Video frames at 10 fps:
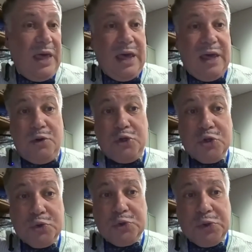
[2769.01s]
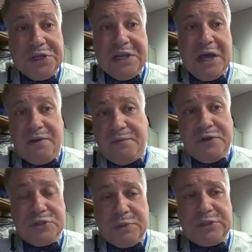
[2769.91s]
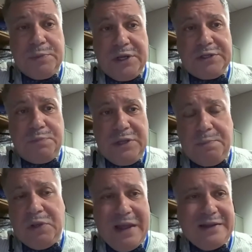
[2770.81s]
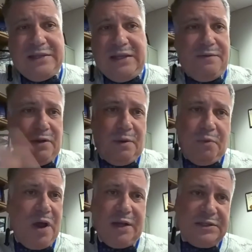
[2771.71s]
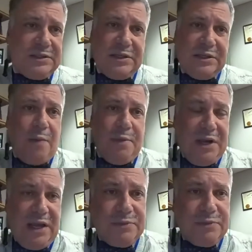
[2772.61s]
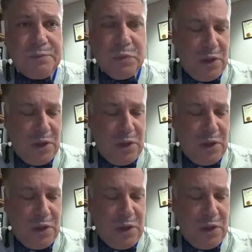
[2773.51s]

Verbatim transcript: and they're usually not infringements because people like to give their products common names.